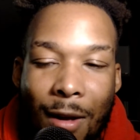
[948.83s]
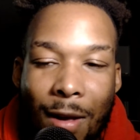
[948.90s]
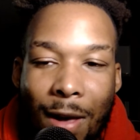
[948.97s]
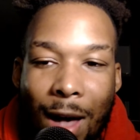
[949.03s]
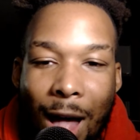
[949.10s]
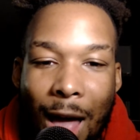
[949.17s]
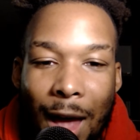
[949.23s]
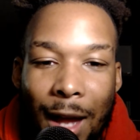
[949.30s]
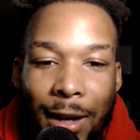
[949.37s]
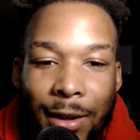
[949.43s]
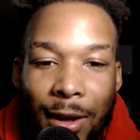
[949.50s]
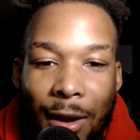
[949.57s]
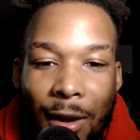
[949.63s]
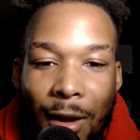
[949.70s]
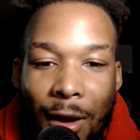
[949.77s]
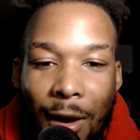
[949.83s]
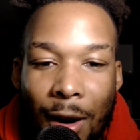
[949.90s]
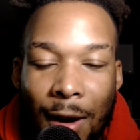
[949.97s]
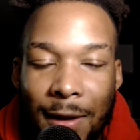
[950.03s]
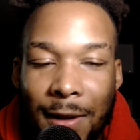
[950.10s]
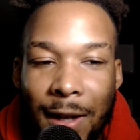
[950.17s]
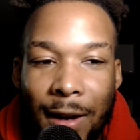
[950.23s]
And
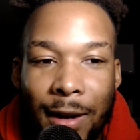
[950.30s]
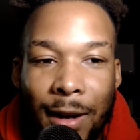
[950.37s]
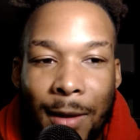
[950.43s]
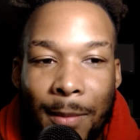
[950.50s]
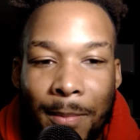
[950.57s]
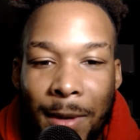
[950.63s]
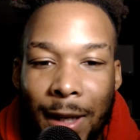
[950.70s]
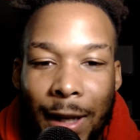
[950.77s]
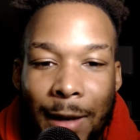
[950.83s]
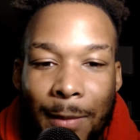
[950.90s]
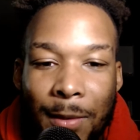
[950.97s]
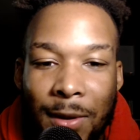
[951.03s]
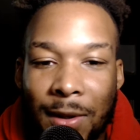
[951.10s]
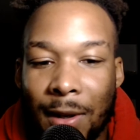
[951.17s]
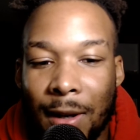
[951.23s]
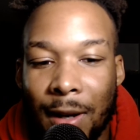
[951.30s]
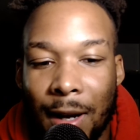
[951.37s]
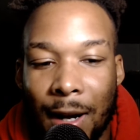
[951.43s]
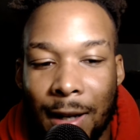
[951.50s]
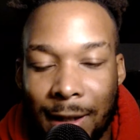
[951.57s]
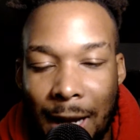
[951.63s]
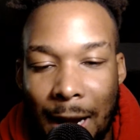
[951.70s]
Arteta being able to
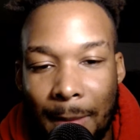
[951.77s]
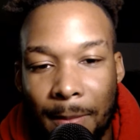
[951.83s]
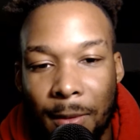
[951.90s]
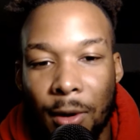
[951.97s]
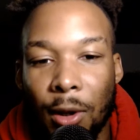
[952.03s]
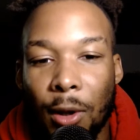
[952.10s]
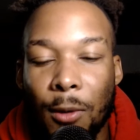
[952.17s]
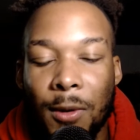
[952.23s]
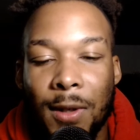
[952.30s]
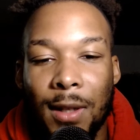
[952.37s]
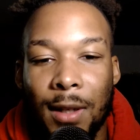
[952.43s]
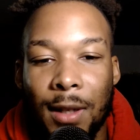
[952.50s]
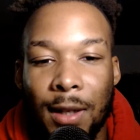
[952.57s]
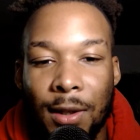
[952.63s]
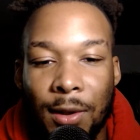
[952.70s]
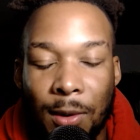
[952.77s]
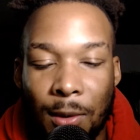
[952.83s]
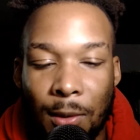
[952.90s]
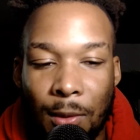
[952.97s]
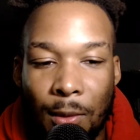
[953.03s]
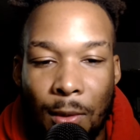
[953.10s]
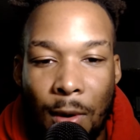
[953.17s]
adapt closely
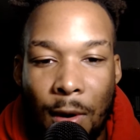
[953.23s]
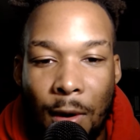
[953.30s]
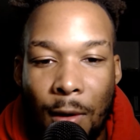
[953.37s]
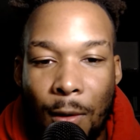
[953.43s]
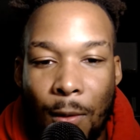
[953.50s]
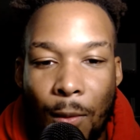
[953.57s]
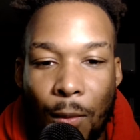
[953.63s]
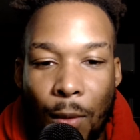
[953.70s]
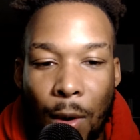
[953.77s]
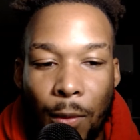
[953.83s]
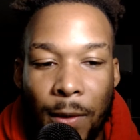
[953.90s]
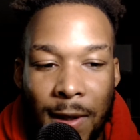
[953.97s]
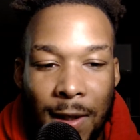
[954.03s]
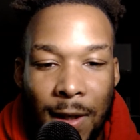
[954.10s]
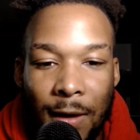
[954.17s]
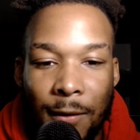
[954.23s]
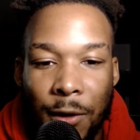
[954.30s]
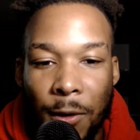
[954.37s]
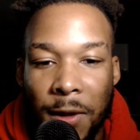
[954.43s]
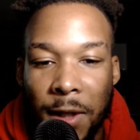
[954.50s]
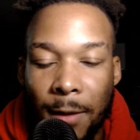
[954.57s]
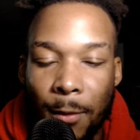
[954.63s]
to what we see of
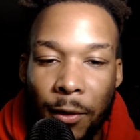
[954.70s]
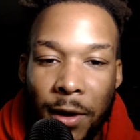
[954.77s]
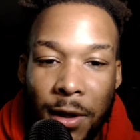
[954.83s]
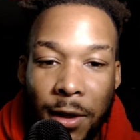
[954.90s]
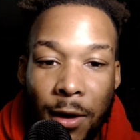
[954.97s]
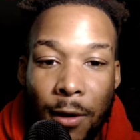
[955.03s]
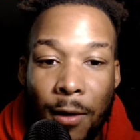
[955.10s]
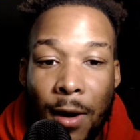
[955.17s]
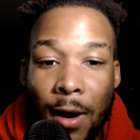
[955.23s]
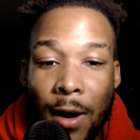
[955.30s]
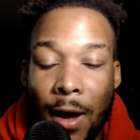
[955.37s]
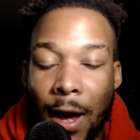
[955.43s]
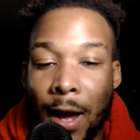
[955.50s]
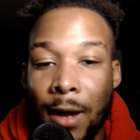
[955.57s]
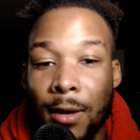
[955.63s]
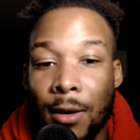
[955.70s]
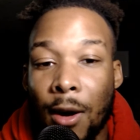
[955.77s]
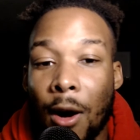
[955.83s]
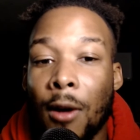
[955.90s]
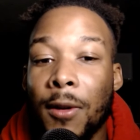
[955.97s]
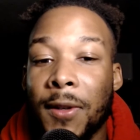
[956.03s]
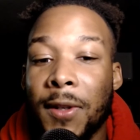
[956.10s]
Jose Mourinho, and
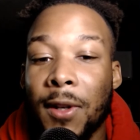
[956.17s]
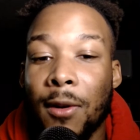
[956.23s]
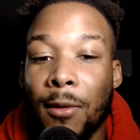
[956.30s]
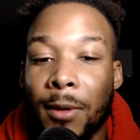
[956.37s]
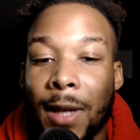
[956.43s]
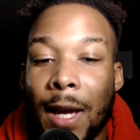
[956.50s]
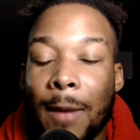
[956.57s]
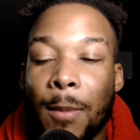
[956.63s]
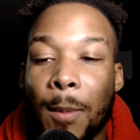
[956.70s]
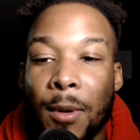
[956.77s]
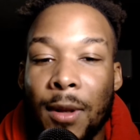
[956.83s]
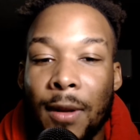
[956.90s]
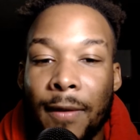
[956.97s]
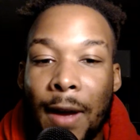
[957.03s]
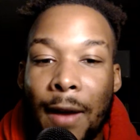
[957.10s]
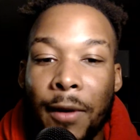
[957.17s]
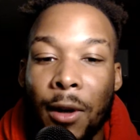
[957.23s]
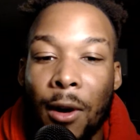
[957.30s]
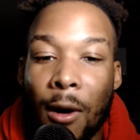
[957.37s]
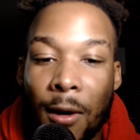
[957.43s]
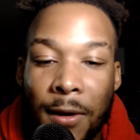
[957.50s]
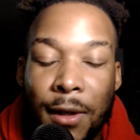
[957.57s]
also capable of having
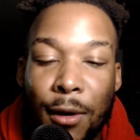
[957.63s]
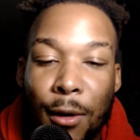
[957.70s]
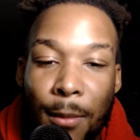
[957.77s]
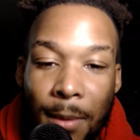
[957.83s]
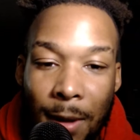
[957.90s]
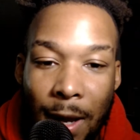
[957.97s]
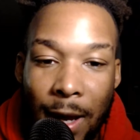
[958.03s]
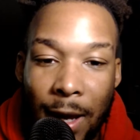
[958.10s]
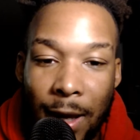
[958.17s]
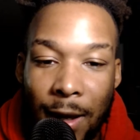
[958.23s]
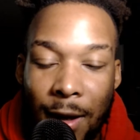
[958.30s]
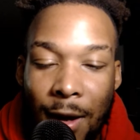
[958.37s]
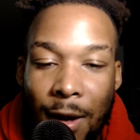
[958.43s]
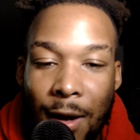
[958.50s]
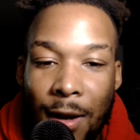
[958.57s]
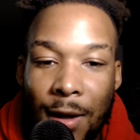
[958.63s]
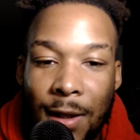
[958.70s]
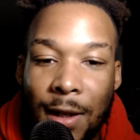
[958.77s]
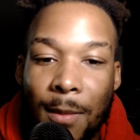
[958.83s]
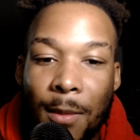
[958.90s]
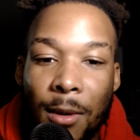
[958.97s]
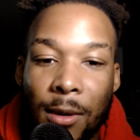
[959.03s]
Arsenal play
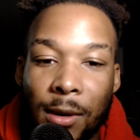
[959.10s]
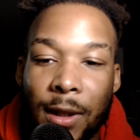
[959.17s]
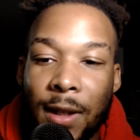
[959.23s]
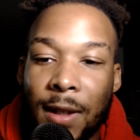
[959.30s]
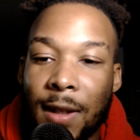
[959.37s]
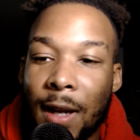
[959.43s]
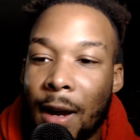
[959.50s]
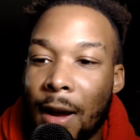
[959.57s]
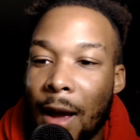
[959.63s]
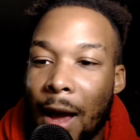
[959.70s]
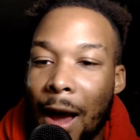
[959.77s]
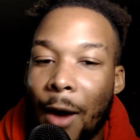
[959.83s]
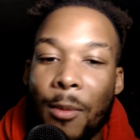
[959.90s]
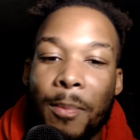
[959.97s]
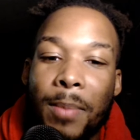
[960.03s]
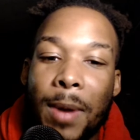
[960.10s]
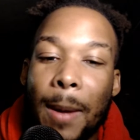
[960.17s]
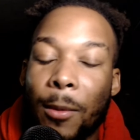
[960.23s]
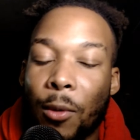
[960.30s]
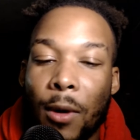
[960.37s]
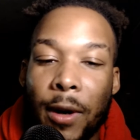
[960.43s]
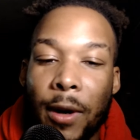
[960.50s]
similarly to how Pep
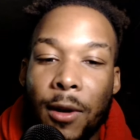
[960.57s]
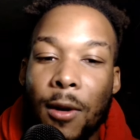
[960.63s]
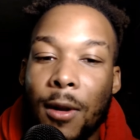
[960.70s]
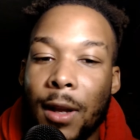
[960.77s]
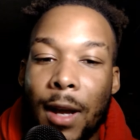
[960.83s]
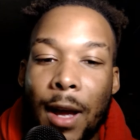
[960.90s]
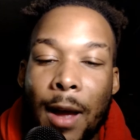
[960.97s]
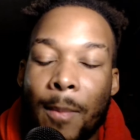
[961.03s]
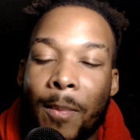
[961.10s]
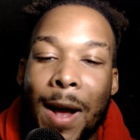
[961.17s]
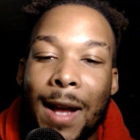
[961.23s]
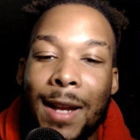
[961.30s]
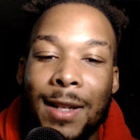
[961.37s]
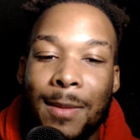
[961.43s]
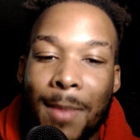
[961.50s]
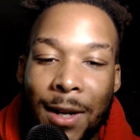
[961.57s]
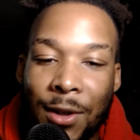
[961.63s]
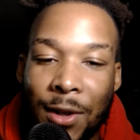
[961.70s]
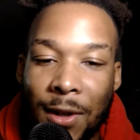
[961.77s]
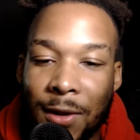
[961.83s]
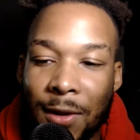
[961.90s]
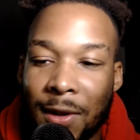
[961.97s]
Guardiola and past
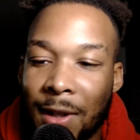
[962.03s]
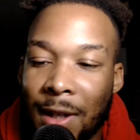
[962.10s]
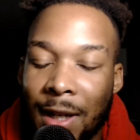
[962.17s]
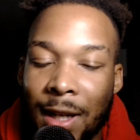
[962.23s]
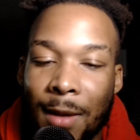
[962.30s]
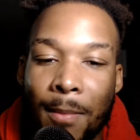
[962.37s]
Manchester City and